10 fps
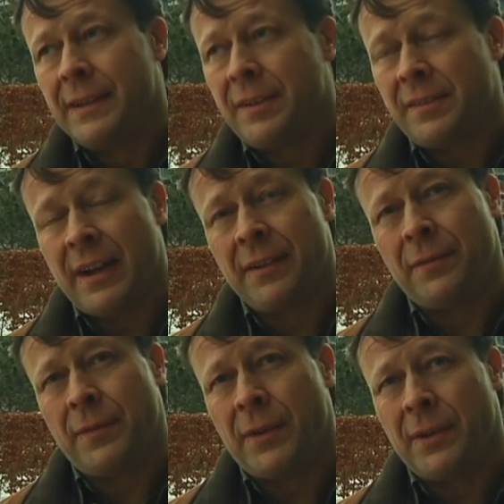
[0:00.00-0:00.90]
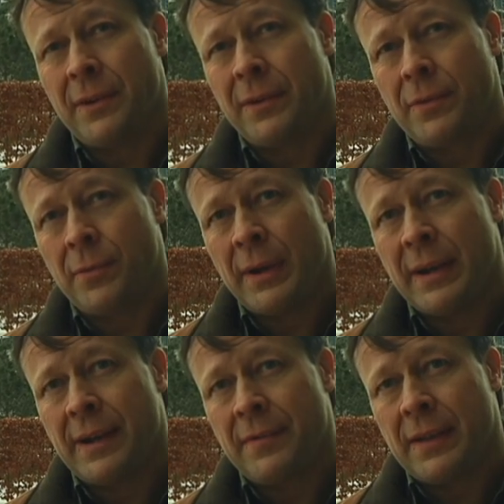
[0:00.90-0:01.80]
designed for
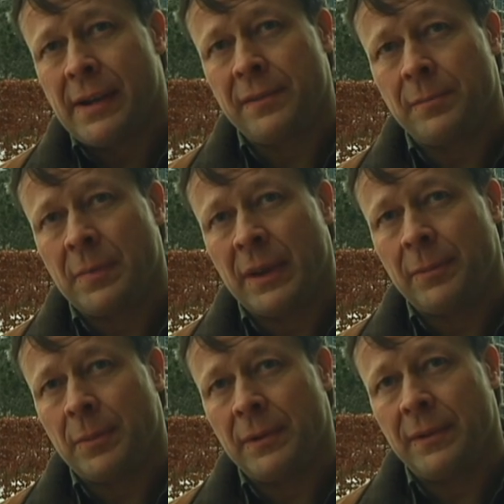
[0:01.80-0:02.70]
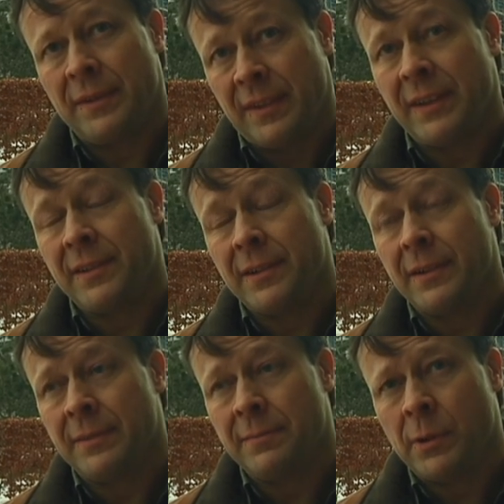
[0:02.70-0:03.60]
3,500 people seated
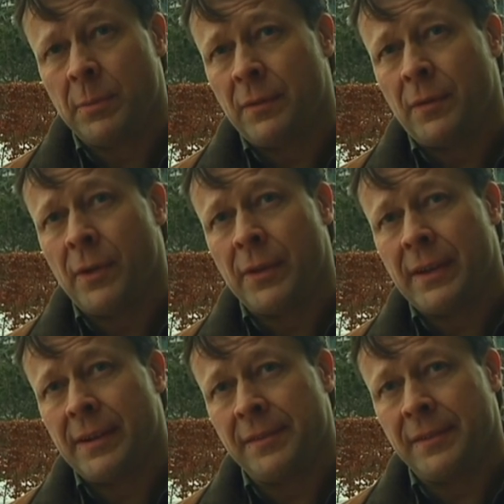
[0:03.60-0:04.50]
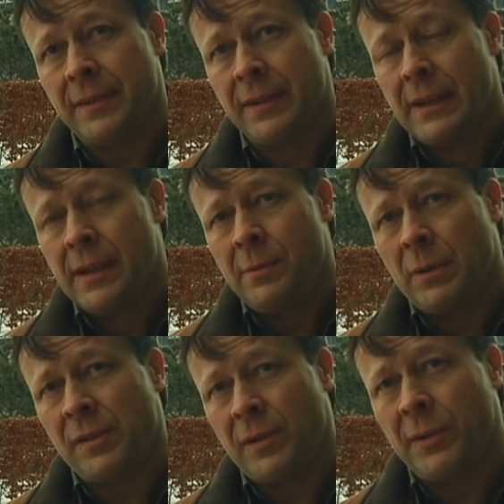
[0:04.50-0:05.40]
and up to 4,000
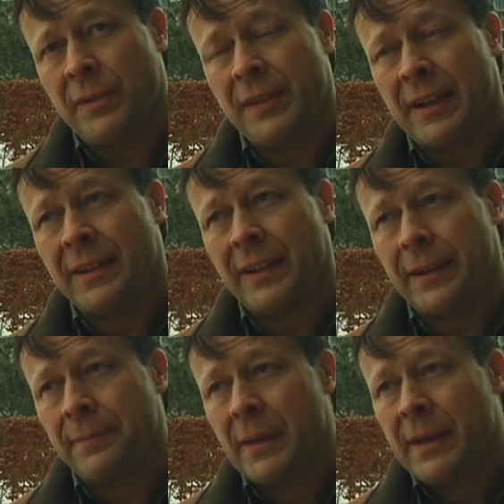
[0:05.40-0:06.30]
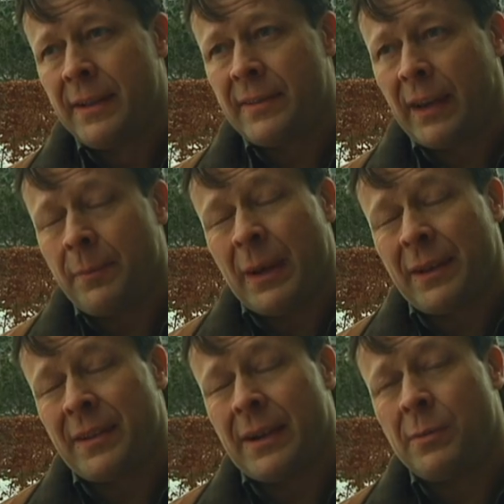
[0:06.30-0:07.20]
with stalls standing. Take it back
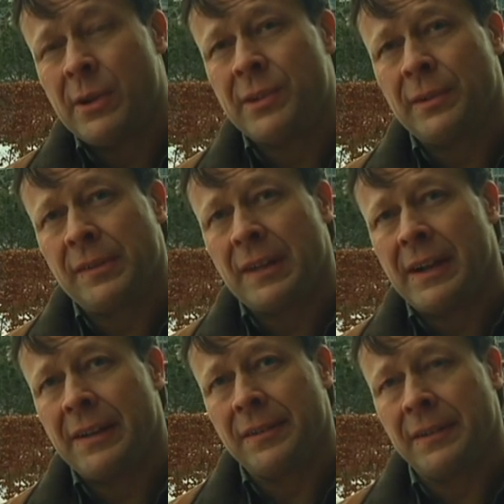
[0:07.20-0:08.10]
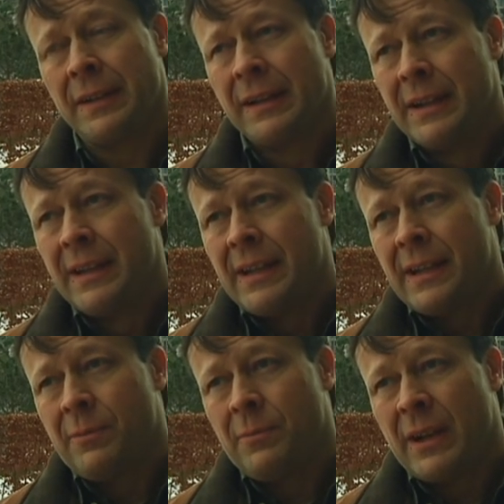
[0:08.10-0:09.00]
to that original size, and
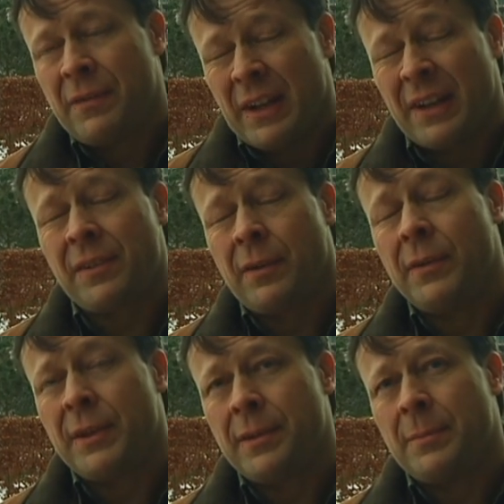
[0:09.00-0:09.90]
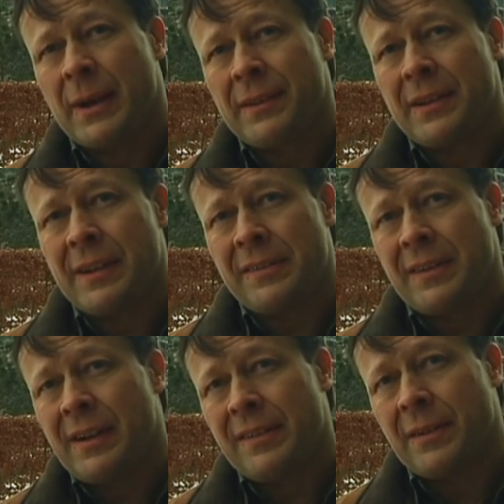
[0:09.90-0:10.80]
if it is converted back to that size,